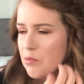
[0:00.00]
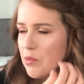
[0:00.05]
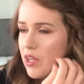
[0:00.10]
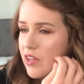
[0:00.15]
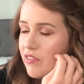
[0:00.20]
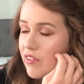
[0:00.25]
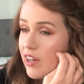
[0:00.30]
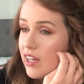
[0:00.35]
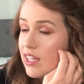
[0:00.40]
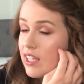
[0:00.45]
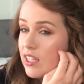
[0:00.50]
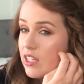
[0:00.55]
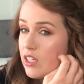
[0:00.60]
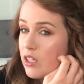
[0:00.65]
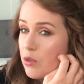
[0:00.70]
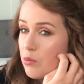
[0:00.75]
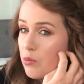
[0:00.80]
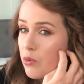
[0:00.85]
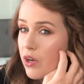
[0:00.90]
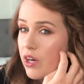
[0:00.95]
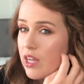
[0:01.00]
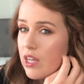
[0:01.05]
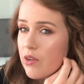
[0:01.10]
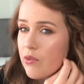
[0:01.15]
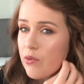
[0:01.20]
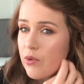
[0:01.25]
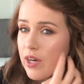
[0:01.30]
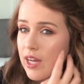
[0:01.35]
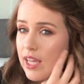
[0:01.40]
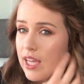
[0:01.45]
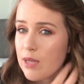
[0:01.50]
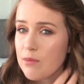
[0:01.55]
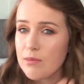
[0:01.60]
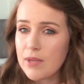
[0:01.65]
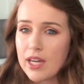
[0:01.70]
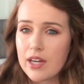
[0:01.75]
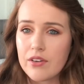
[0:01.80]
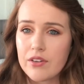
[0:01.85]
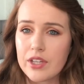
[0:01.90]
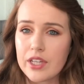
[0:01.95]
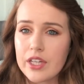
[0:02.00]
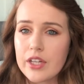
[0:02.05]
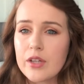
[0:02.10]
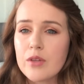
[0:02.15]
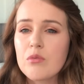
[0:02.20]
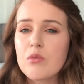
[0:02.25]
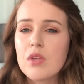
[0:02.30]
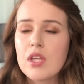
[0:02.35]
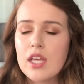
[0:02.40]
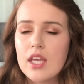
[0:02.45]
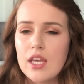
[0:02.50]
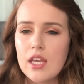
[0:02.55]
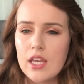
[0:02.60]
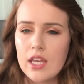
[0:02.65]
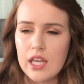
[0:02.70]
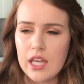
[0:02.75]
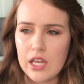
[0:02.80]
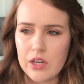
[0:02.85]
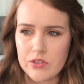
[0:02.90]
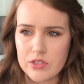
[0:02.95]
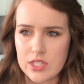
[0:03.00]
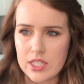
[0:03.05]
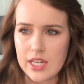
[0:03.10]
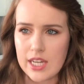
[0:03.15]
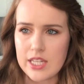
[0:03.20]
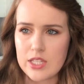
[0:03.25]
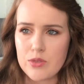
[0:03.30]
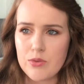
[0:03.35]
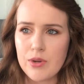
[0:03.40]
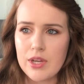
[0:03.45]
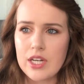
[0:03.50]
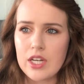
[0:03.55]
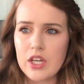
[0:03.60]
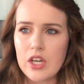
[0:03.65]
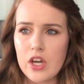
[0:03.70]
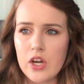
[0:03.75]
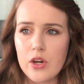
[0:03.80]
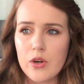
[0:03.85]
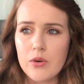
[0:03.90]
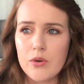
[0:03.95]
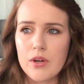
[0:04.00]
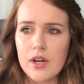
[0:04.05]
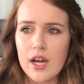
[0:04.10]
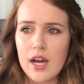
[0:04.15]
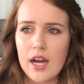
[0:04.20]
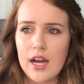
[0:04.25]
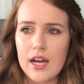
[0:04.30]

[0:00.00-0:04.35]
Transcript: but if I needed a break when I came down here, it was a nice way to go.